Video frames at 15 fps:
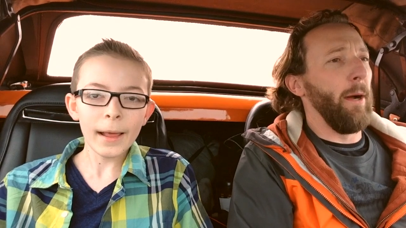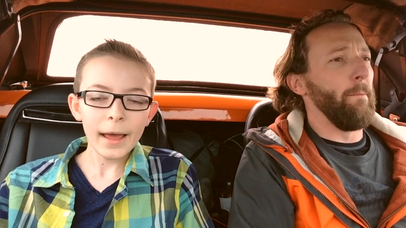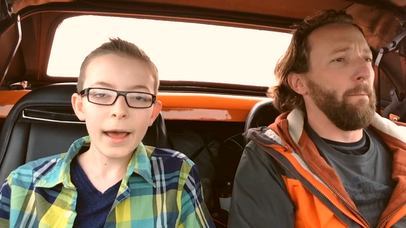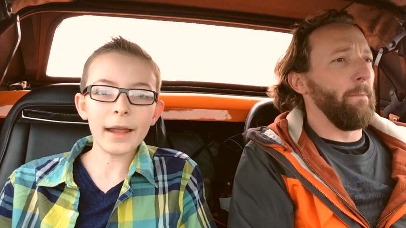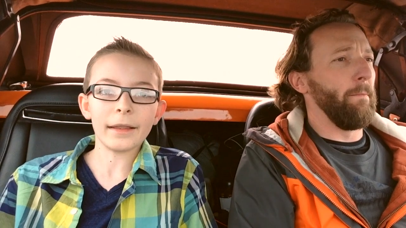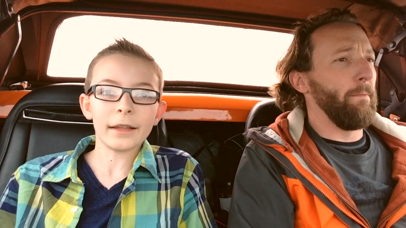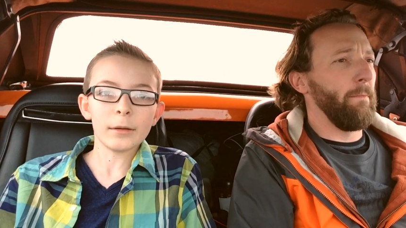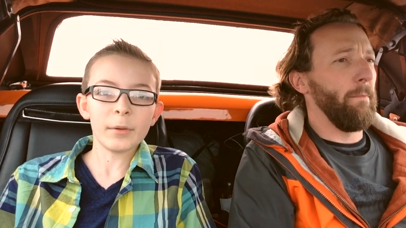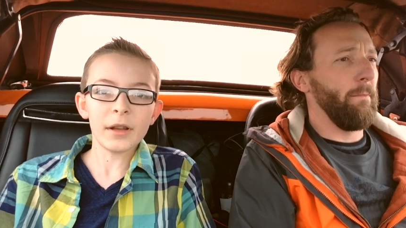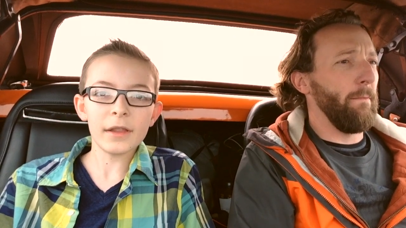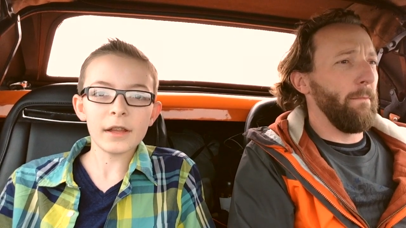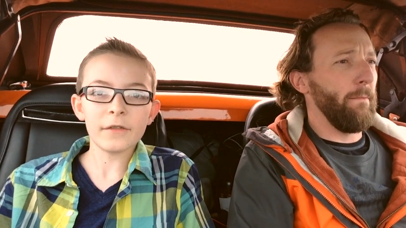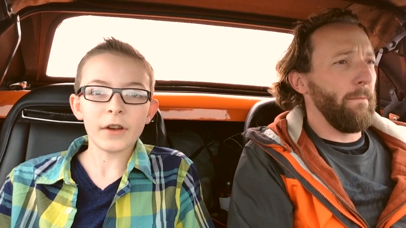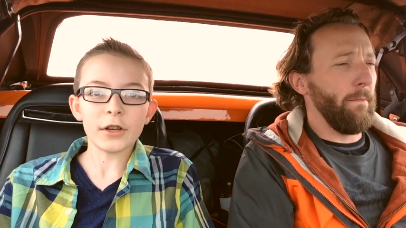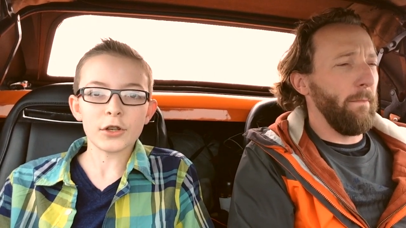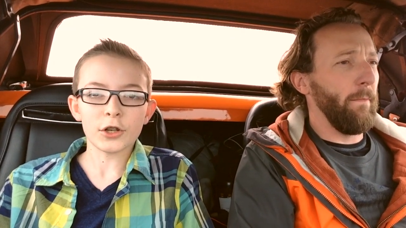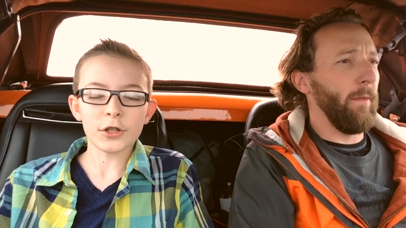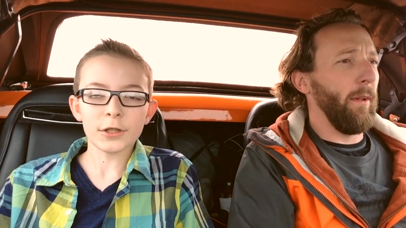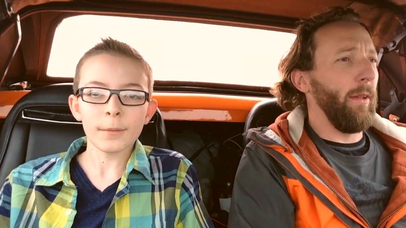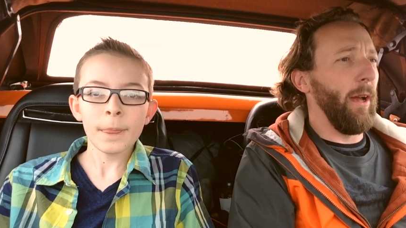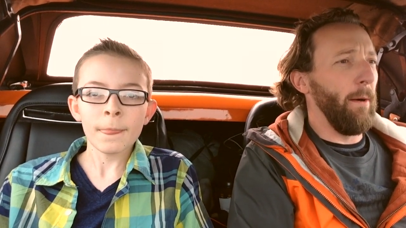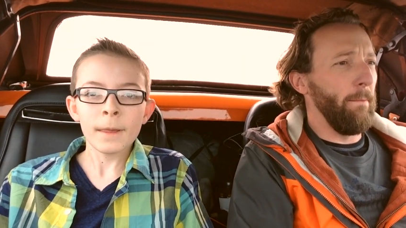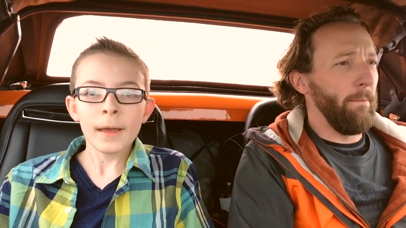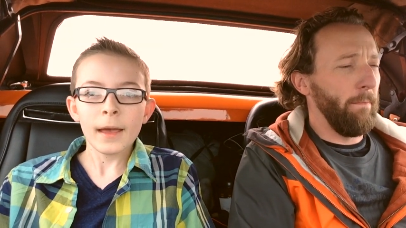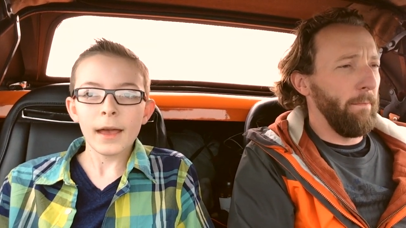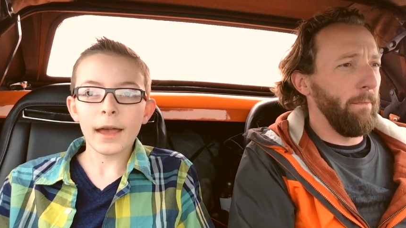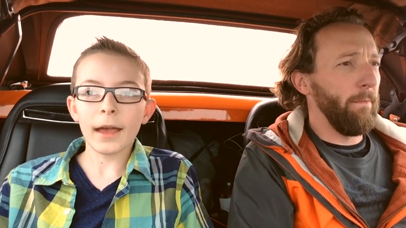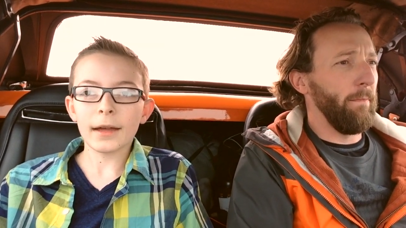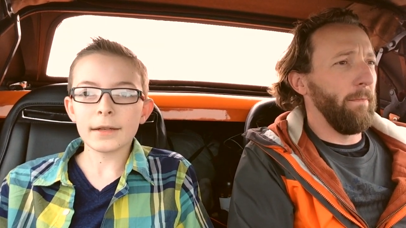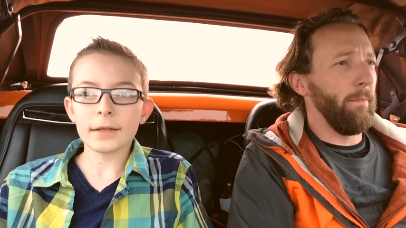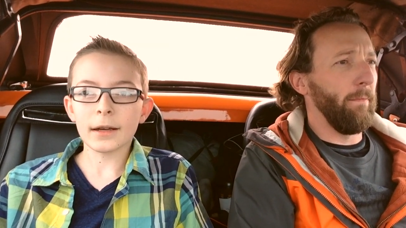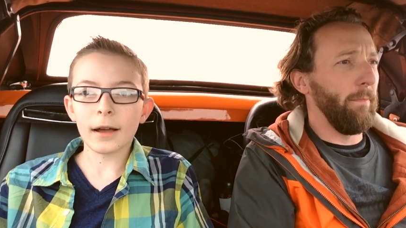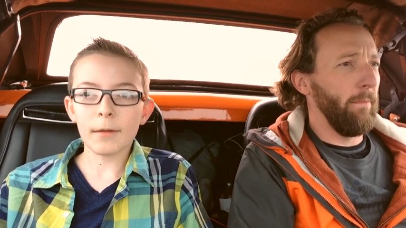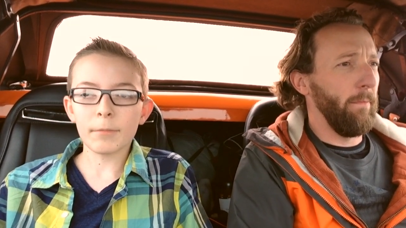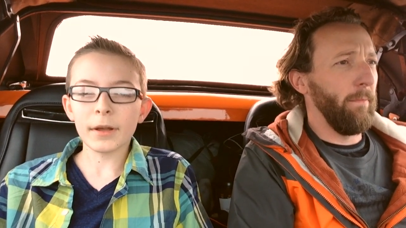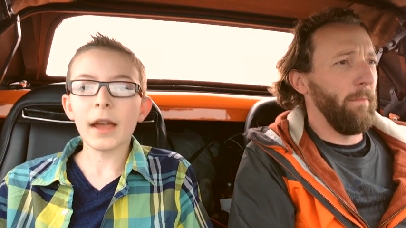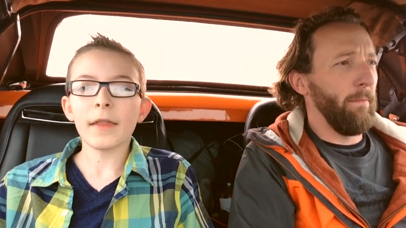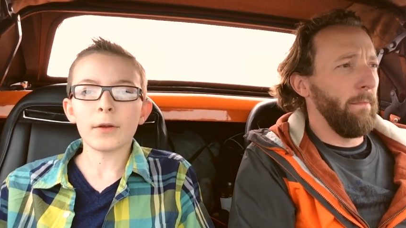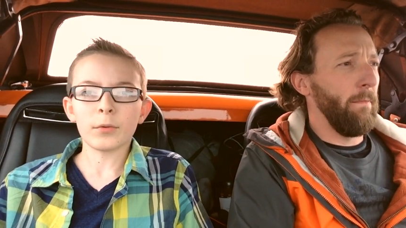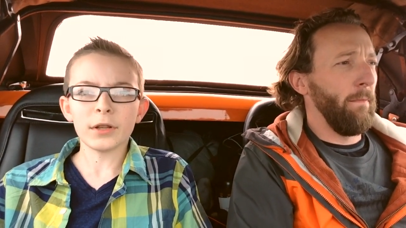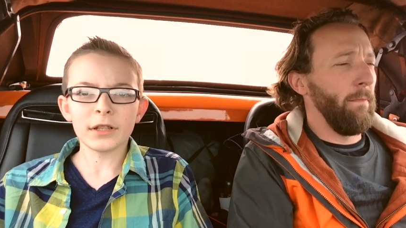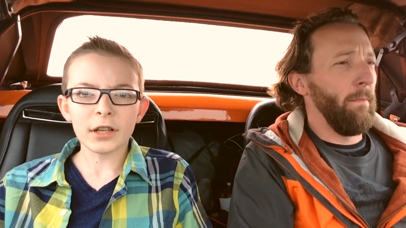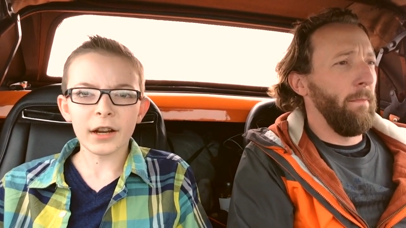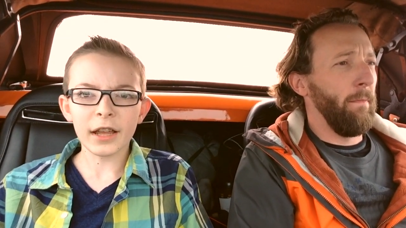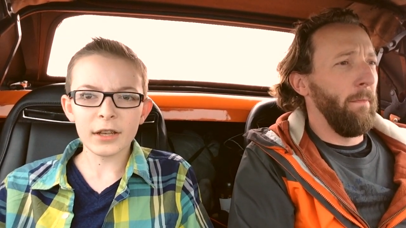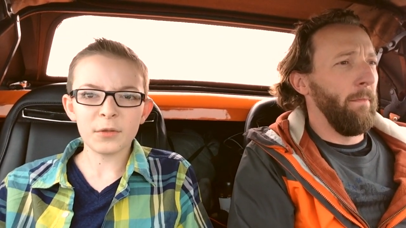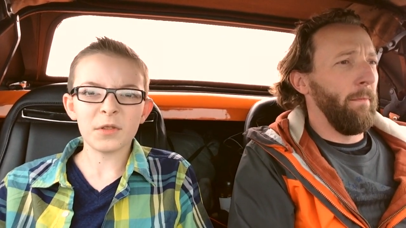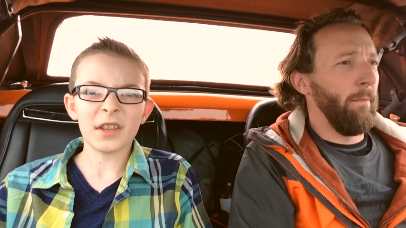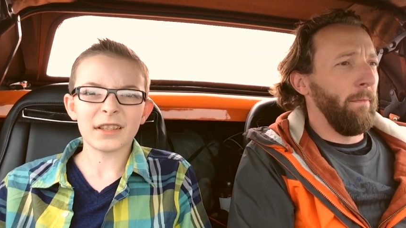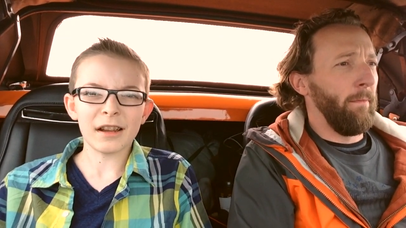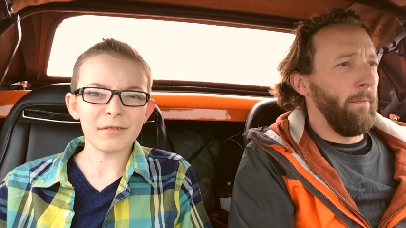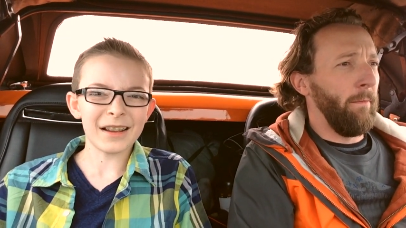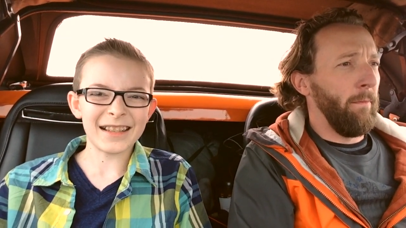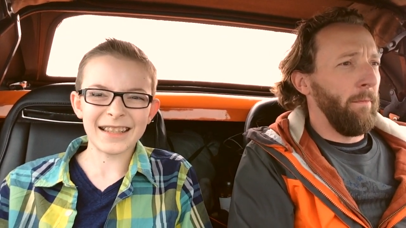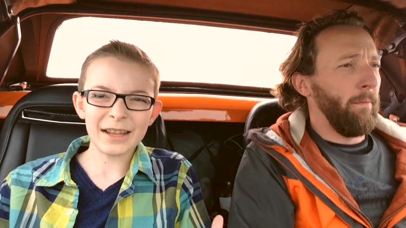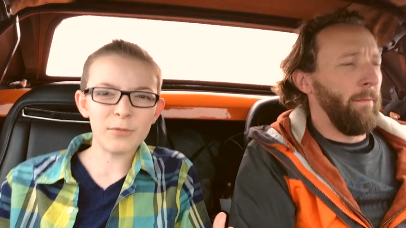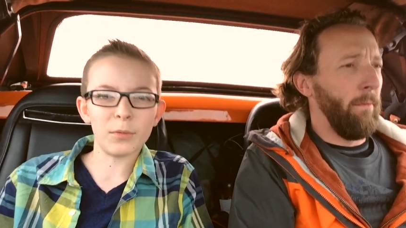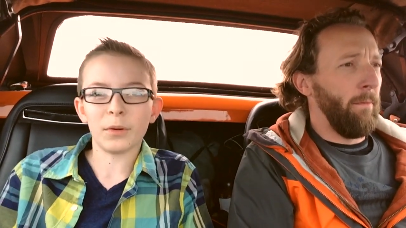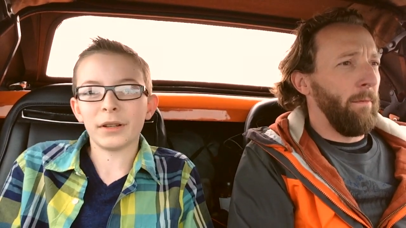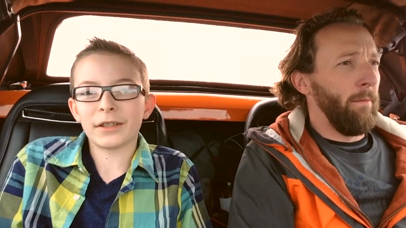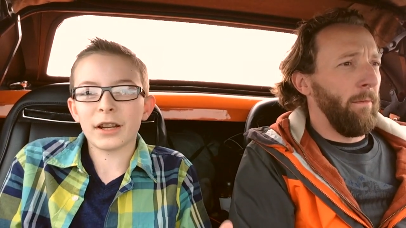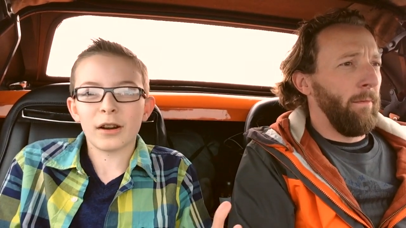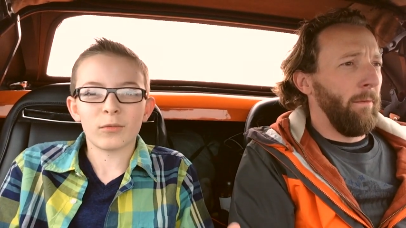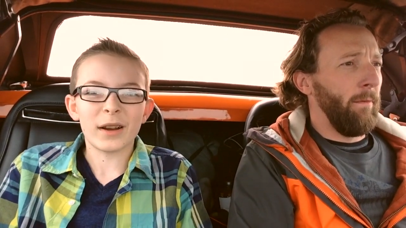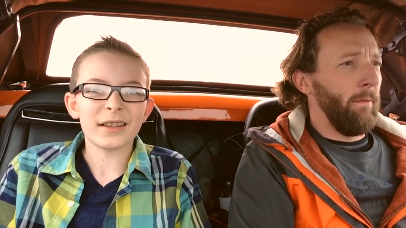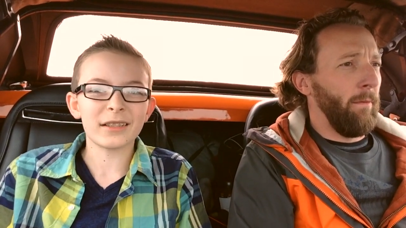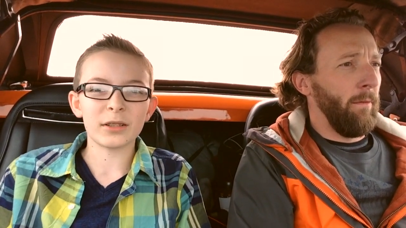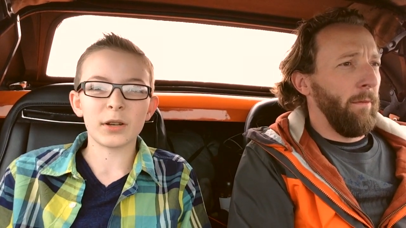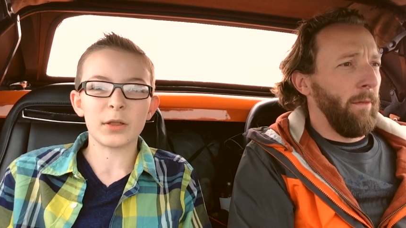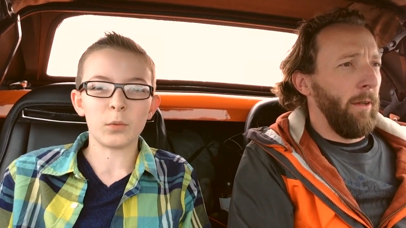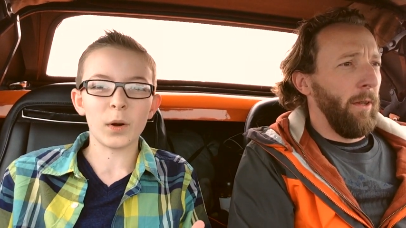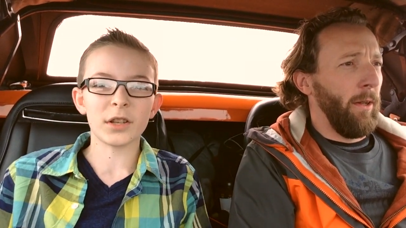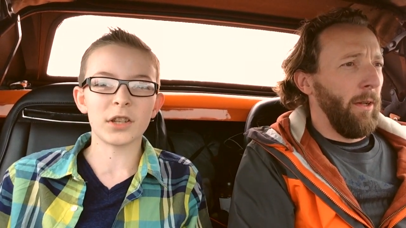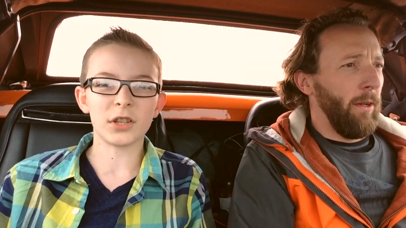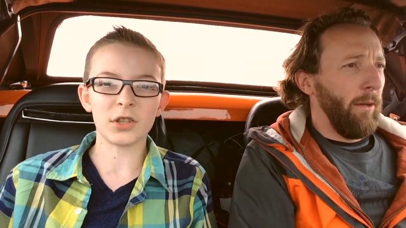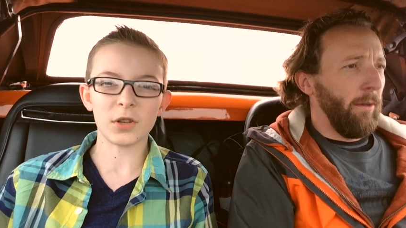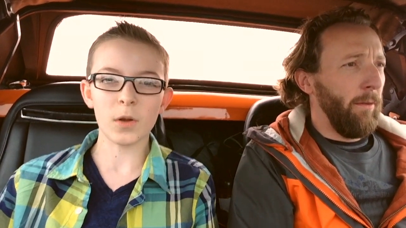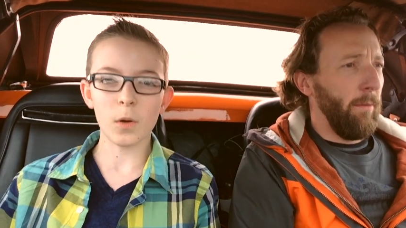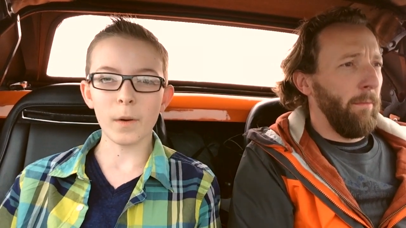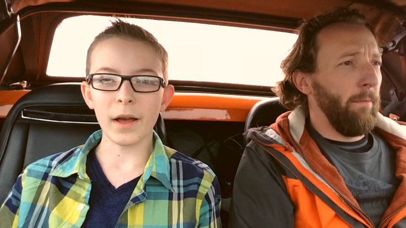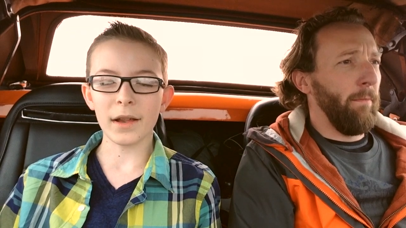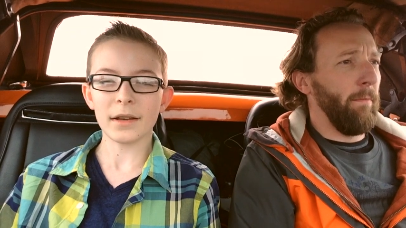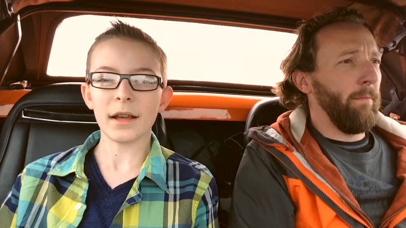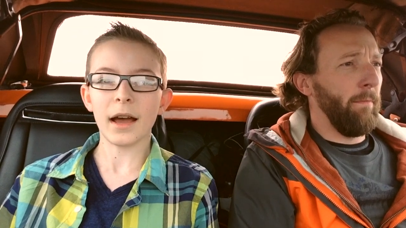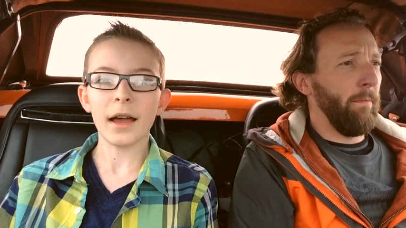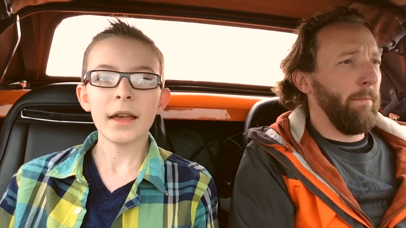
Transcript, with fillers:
Speaker 1: Yep. And a little bit in the Avengers. Yep. And, but yeah, they really dug into it this time. We got to see, well, he's kind of wrestling with what to do, and